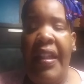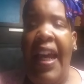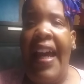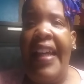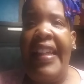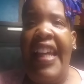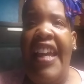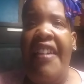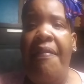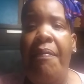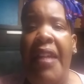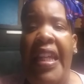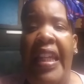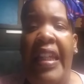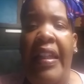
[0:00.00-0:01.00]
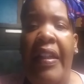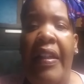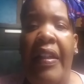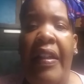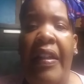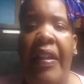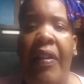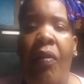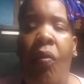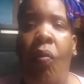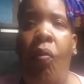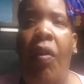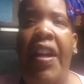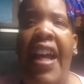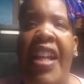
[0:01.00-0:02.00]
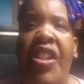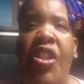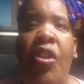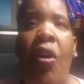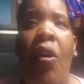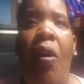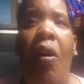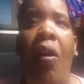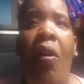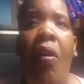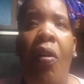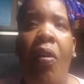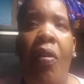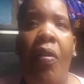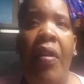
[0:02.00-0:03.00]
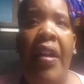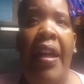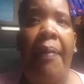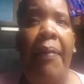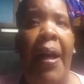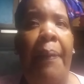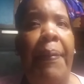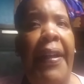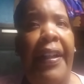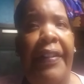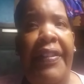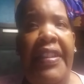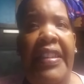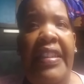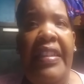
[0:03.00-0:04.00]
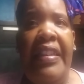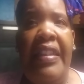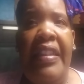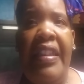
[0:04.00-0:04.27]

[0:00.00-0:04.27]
God gave me what I saw in my parents.